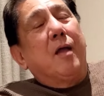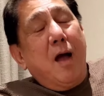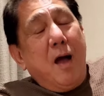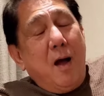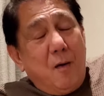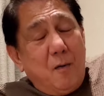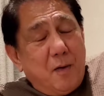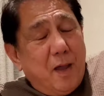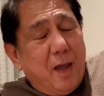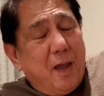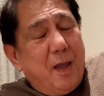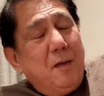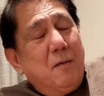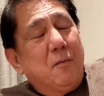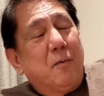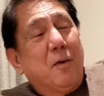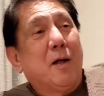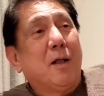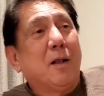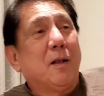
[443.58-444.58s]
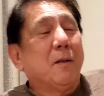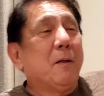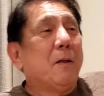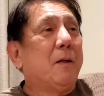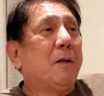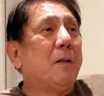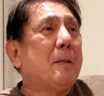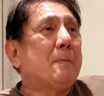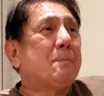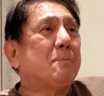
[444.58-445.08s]
Yeah, okay. Well,
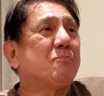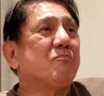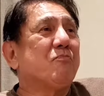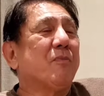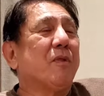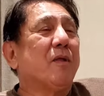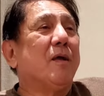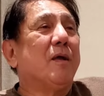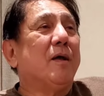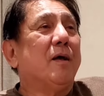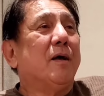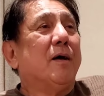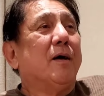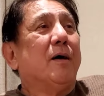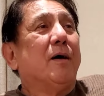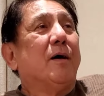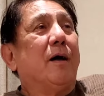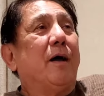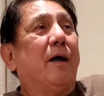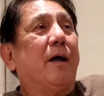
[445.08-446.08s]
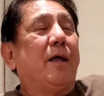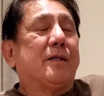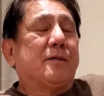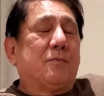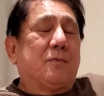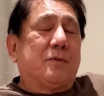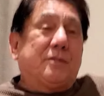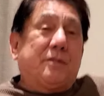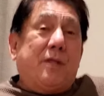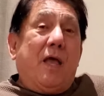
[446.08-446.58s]

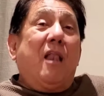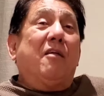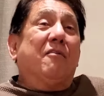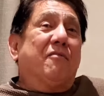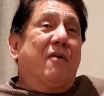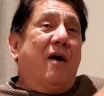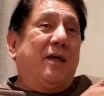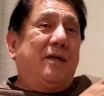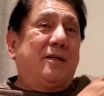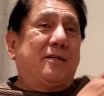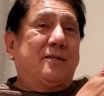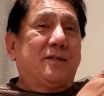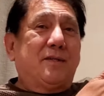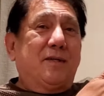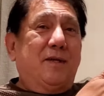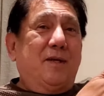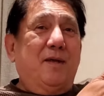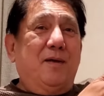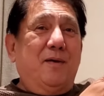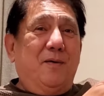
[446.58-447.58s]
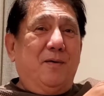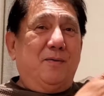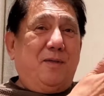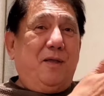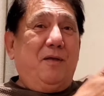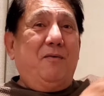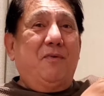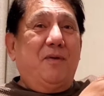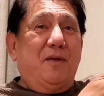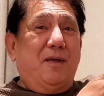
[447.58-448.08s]
it was televised on
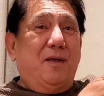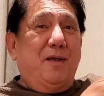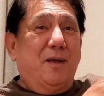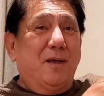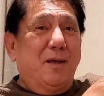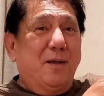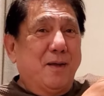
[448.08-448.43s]
TV.